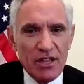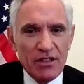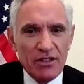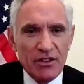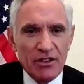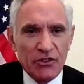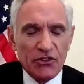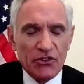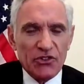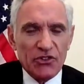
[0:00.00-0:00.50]

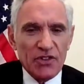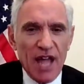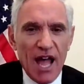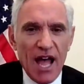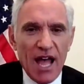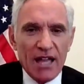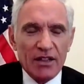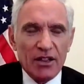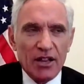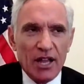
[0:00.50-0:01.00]
that this is
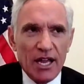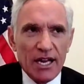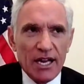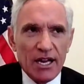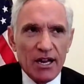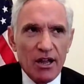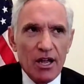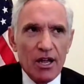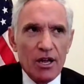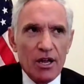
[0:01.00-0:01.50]
not
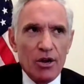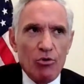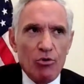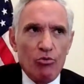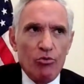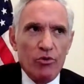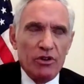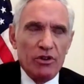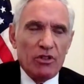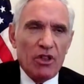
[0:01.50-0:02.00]
like
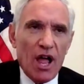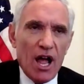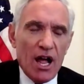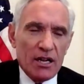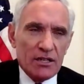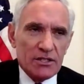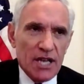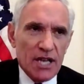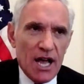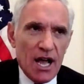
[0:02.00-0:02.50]
we
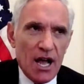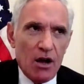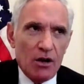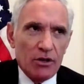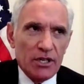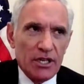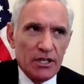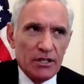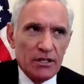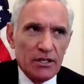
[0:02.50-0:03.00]
lock
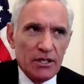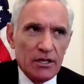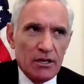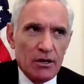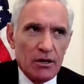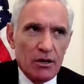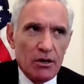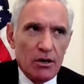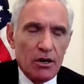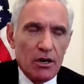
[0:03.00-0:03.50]
down
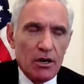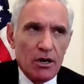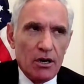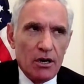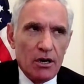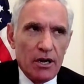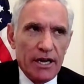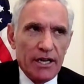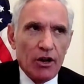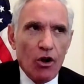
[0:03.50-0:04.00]

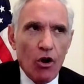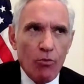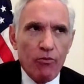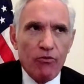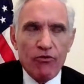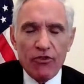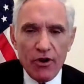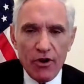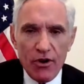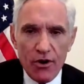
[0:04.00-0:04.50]
and
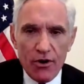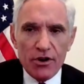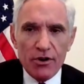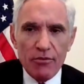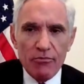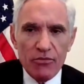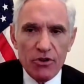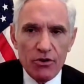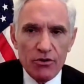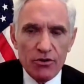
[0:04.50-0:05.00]
hope for herd
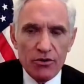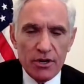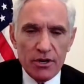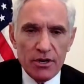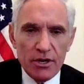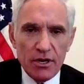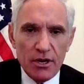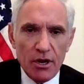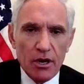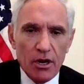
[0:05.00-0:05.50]

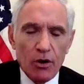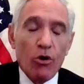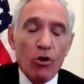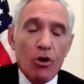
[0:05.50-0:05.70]
immunity,